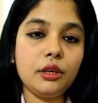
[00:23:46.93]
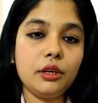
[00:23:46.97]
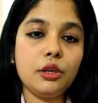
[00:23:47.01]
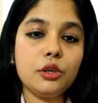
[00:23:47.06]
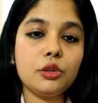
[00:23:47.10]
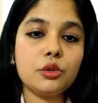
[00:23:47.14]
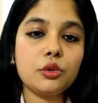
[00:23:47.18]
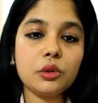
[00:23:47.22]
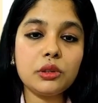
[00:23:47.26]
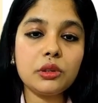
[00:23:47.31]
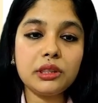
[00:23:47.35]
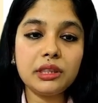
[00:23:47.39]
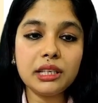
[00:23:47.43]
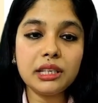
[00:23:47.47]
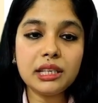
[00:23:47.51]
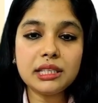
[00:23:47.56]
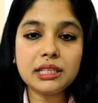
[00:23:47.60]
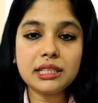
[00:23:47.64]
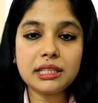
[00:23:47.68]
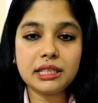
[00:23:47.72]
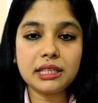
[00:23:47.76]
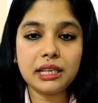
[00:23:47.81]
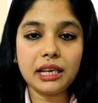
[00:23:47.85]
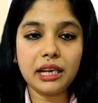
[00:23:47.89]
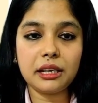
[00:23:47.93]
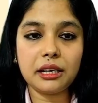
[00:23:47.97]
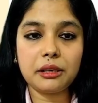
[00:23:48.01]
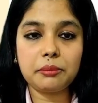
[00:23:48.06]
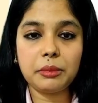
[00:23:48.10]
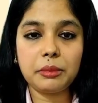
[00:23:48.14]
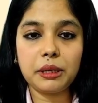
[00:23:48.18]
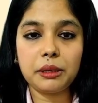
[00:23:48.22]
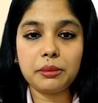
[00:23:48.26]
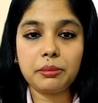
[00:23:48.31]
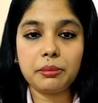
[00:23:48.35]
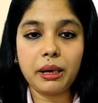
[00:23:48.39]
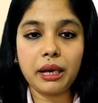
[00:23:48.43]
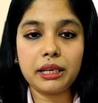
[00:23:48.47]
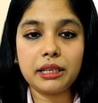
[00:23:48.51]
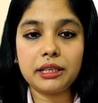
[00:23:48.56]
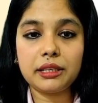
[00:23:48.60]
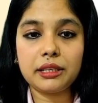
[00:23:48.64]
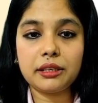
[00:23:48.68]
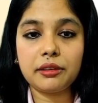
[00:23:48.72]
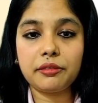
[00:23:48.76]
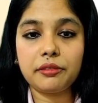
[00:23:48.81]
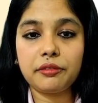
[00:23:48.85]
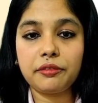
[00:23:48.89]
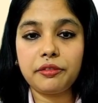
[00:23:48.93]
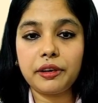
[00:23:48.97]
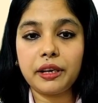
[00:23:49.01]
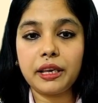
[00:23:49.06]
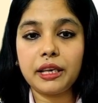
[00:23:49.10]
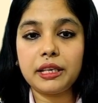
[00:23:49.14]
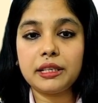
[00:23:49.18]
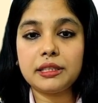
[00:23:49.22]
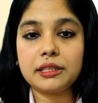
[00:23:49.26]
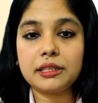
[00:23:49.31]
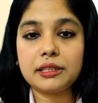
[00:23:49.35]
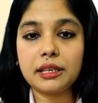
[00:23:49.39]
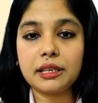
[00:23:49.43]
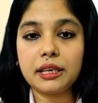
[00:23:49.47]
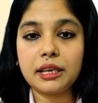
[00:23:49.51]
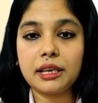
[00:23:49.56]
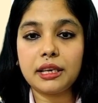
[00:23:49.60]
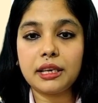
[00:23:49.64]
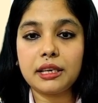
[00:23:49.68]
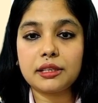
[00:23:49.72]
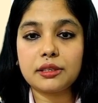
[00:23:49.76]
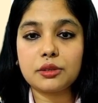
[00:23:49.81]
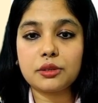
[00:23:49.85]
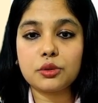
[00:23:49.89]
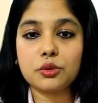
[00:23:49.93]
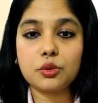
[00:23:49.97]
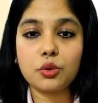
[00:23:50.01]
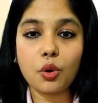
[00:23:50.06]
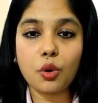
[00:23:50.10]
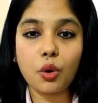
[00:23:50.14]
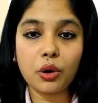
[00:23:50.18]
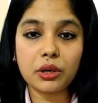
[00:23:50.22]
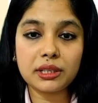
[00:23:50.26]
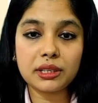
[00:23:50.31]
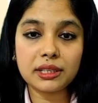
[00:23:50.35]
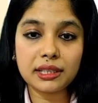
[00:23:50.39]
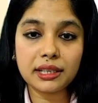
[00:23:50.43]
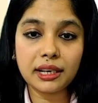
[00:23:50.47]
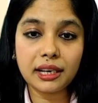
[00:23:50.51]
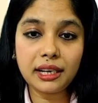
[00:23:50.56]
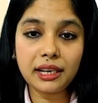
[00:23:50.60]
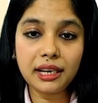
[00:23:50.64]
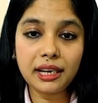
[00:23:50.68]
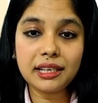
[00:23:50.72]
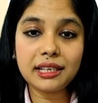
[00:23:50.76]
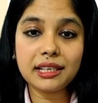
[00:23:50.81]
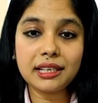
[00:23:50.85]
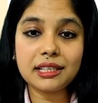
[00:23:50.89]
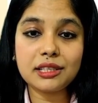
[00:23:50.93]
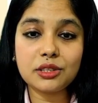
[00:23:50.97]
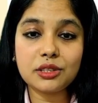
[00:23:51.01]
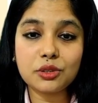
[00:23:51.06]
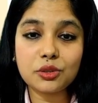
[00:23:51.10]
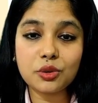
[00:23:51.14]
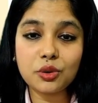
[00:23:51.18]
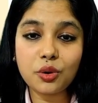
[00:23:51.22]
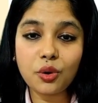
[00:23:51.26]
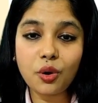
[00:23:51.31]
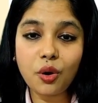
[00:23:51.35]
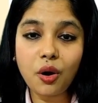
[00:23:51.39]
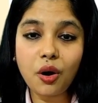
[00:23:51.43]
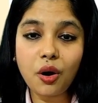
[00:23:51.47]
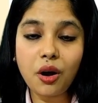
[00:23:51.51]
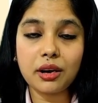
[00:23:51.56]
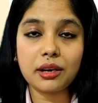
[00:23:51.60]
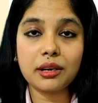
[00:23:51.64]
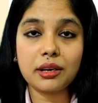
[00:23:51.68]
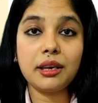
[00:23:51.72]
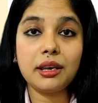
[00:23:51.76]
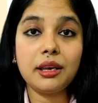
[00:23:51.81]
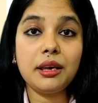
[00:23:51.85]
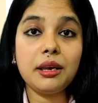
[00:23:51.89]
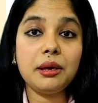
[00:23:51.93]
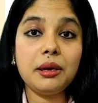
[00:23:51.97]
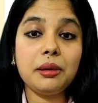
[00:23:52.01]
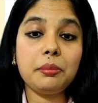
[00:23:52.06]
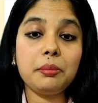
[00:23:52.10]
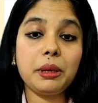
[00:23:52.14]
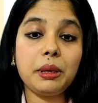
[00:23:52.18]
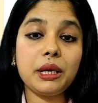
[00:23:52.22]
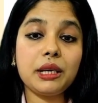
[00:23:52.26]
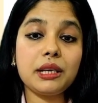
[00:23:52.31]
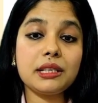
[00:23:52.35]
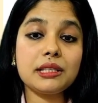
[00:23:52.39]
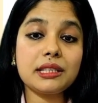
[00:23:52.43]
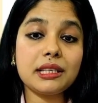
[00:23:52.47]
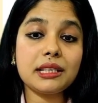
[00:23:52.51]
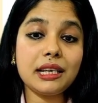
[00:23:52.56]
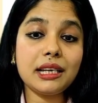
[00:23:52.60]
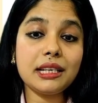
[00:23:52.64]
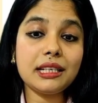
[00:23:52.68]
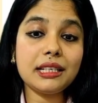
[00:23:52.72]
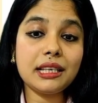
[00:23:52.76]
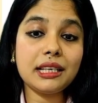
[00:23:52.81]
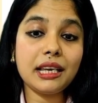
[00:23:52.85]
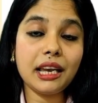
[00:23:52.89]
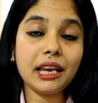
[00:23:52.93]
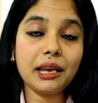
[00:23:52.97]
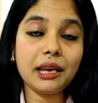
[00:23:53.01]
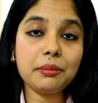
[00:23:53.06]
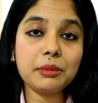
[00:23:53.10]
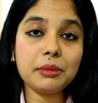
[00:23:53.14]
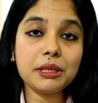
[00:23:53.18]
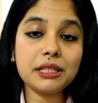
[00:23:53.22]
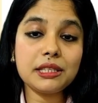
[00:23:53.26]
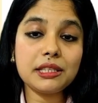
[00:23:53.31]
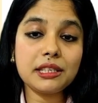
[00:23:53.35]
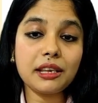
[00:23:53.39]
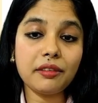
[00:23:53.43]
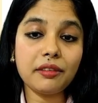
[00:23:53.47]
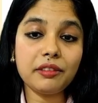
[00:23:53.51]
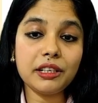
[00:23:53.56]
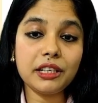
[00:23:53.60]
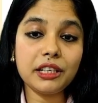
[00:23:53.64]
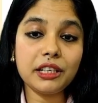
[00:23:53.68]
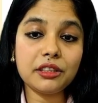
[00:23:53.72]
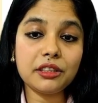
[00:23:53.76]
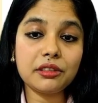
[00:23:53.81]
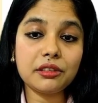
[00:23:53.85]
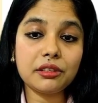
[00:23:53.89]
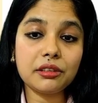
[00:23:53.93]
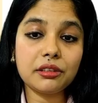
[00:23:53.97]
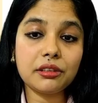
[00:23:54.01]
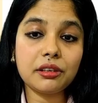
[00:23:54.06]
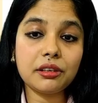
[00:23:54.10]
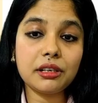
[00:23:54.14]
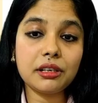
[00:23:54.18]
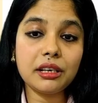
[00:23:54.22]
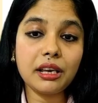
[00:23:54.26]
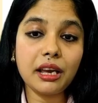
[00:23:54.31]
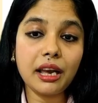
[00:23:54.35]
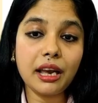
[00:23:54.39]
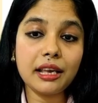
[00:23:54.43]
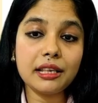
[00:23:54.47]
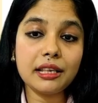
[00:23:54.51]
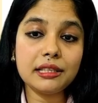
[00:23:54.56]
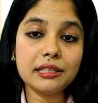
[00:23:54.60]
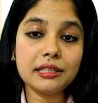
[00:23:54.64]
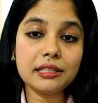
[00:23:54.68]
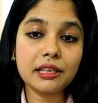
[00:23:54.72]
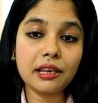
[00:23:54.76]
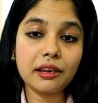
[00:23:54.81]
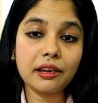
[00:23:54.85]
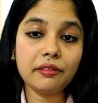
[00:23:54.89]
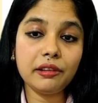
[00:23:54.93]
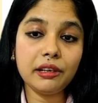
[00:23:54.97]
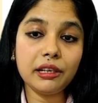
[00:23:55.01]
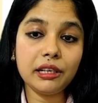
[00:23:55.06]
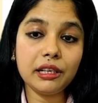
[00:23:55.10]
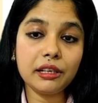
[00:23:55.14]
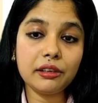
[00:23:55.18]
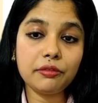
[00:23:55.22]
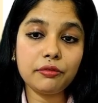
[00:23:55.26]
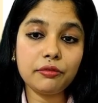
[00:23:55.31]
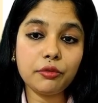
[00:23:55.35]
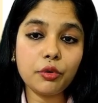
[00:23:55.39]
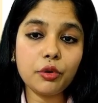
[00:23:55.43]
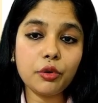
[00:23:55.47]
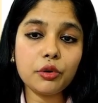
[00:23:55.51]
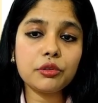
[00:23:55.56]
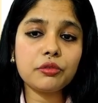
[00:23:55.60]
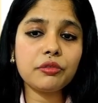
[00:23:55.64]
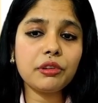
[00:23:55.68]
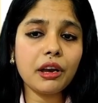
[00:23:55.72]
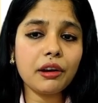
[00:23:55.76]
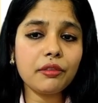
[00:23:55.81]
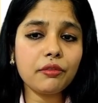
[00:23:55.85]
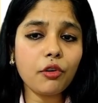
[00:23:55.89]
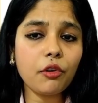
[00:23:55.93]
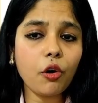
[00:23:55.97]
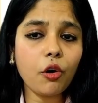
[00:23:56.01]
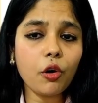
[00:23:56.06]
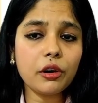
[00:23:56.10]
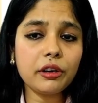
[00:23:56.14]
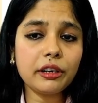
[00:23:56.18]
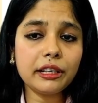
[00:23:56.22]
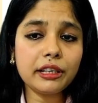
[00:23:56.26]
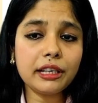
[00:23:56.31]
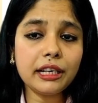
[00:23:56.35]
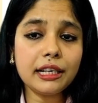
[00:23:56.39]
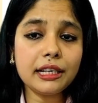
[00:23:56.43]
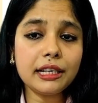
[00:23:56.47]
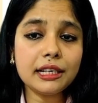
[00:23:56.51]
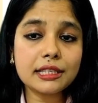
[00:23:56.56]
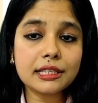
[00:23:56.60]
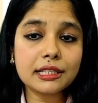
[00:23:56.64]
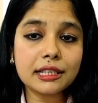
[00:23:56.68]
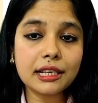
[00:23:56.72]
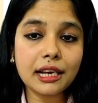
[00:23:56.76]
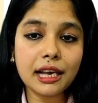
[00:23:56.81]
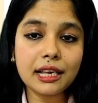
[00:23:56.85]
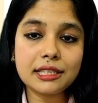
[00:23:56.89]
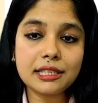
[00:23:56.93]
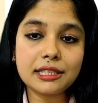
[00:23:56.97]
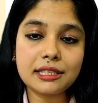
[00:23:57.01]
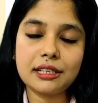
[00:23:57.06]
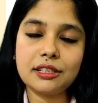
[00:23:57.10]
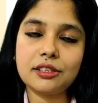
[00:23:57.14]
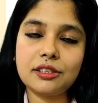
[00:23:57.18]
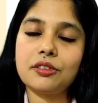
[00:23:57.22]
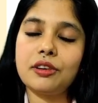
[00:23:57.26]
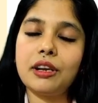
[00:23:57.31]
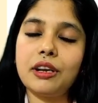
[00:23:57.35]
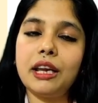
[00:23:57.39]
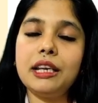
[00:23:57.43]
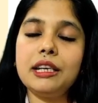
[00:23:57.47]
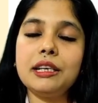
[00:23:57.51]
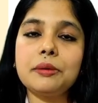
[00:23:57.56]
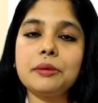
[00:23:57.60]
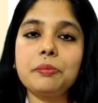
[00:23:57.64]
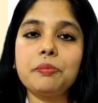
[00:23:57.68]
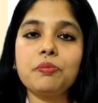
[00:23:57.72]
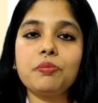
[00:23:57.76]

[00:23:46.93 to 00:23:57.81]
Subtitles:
So this statement, my dear friends, is not correct. It's wrong because it came in 73rd and 74th. We have already discussed it, right?